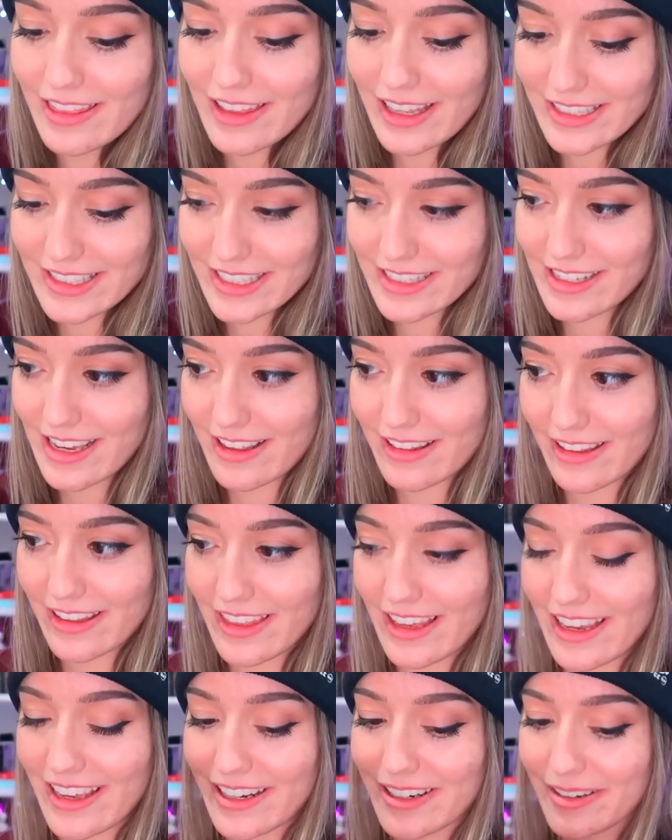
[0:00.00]
That's exactly
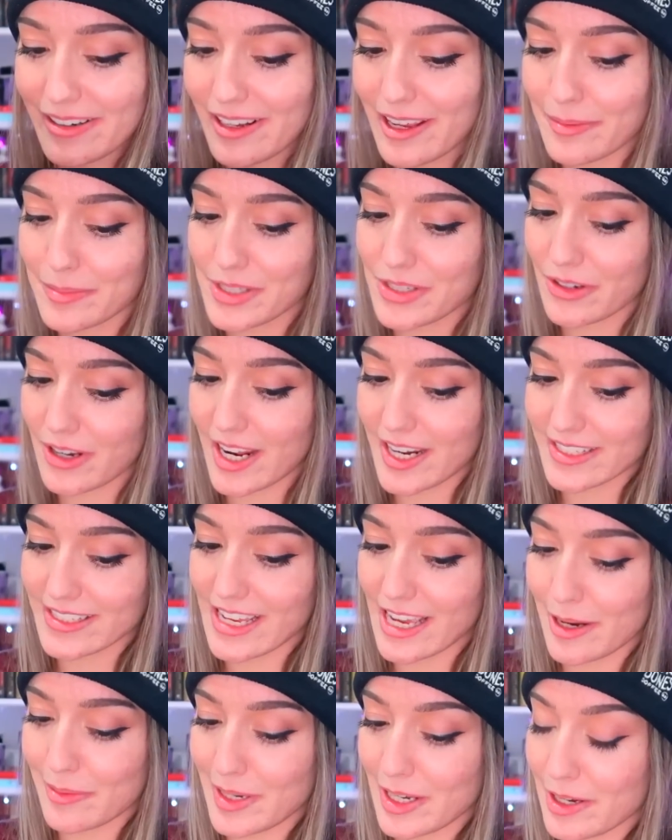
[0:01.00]
that. I'm still kind of
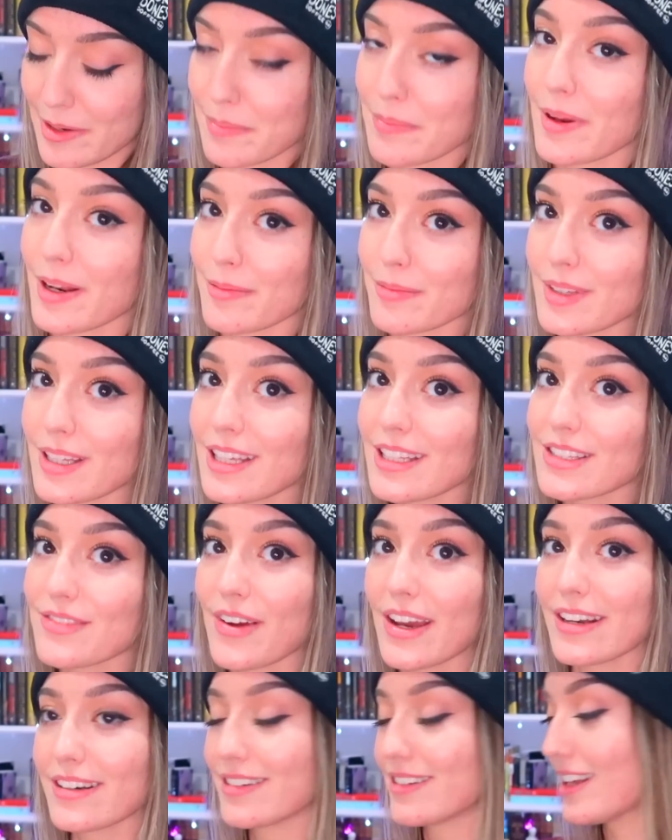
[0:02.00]
sad about it, but it's
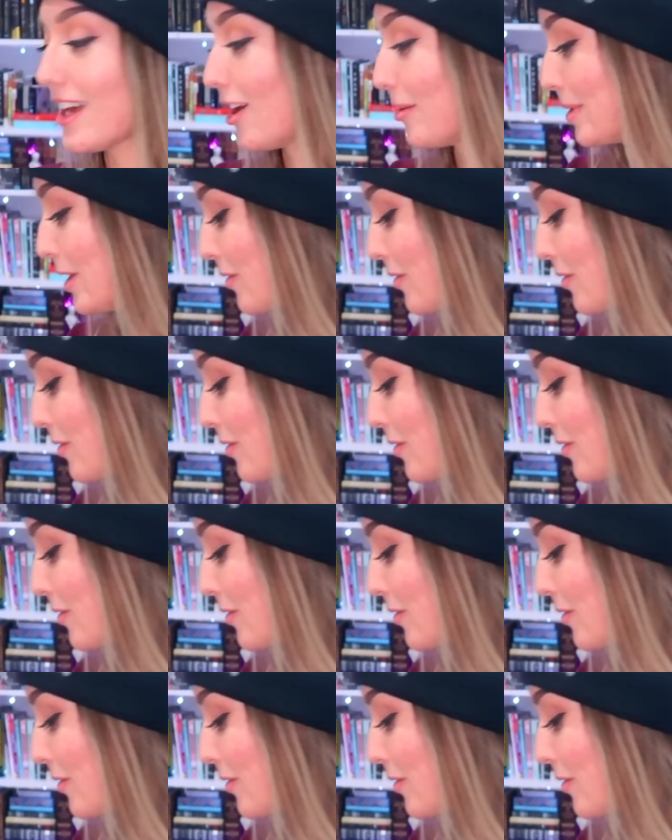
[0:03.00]
fine. I'll